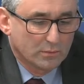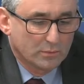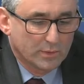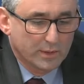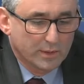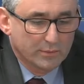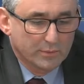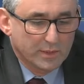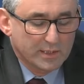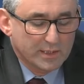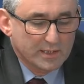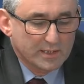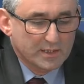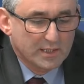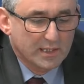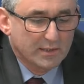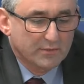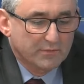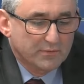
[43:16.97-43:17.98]
We
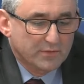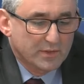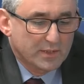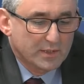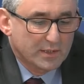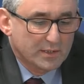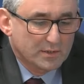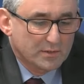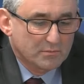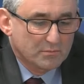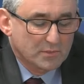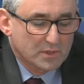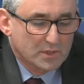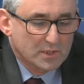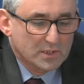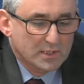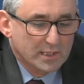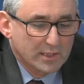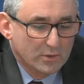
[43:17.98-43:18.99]
didn't have the
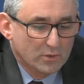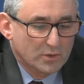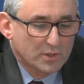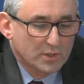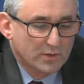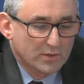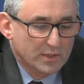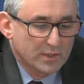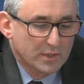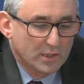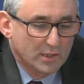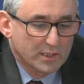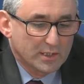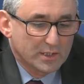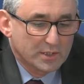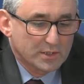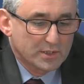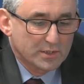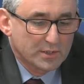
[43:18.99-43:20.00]
skills or the
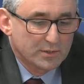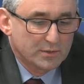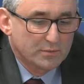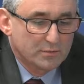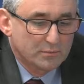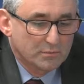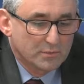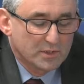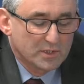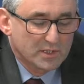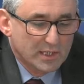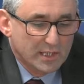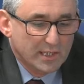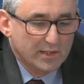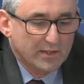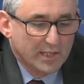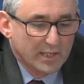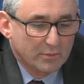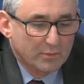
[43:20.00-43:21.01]
knowledge to
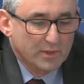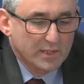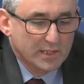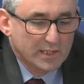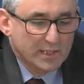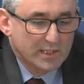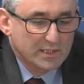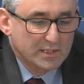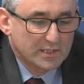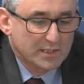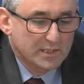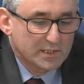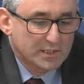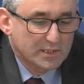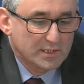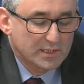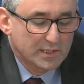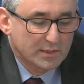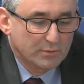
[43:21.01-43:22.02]
say that with any
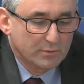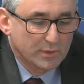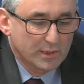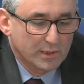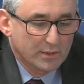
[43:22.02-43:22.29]
certainty.